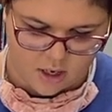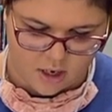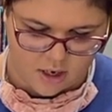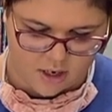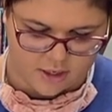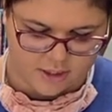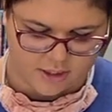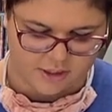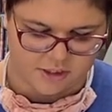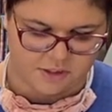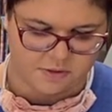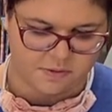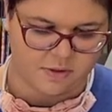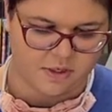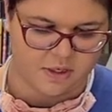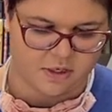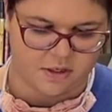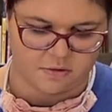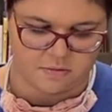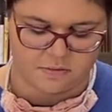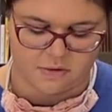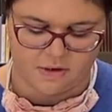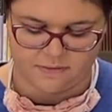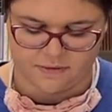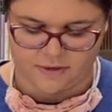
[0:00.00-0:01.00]
Alright, so we got
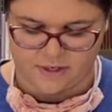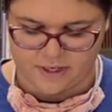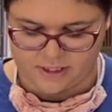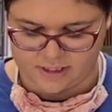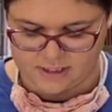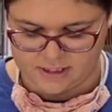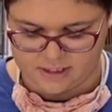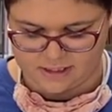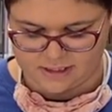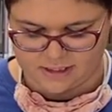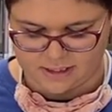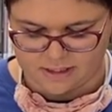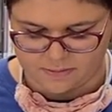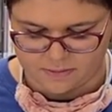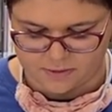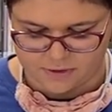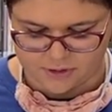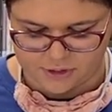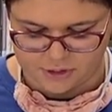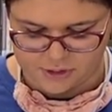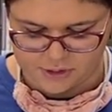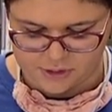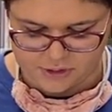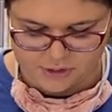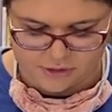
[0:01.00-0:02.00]
our rough cuts. Now we're
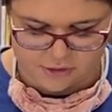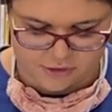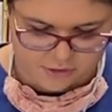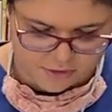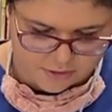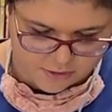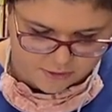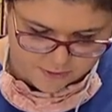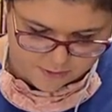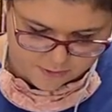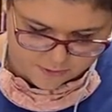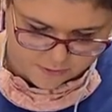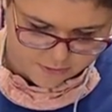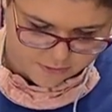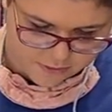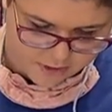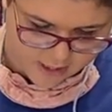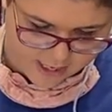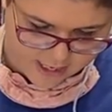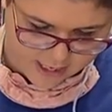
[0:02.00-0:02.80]
just going to go through